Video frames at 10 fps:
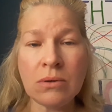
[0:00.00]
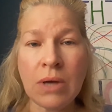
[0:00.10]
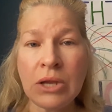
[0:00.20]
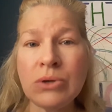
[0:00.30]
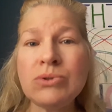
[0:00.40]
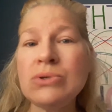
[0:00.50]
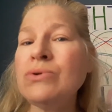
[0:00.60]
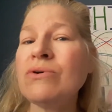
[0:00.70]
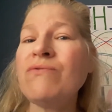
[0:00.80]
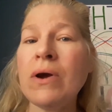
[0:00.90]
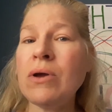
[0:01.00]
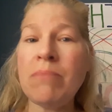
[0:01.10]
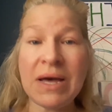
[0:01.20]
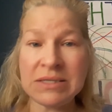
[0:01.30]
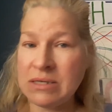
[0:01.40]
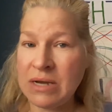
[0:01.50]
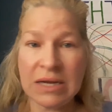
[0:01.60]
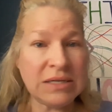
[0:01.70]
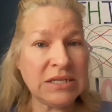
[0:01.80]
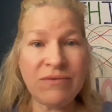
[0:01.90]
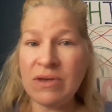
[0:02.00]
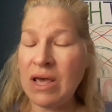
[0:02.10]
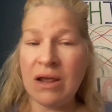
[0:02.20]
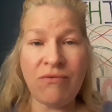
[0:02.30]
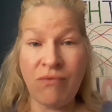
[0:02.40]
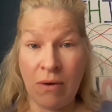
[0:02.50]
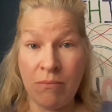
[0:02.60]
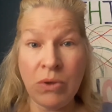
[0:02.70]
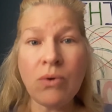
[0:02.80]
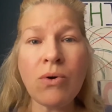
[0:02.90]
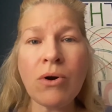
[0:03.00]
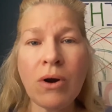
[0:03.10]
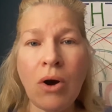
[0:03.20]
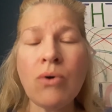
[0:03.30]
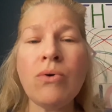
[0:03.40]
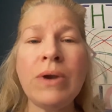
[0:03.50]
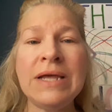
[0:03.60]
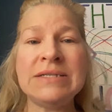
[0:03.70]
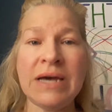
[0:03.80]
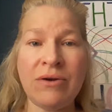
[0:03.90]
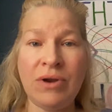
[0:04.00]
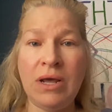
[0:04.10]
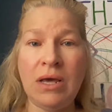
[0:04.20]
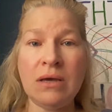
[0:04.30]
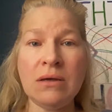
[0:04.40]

And you do your very best to not deviate from your own integrity,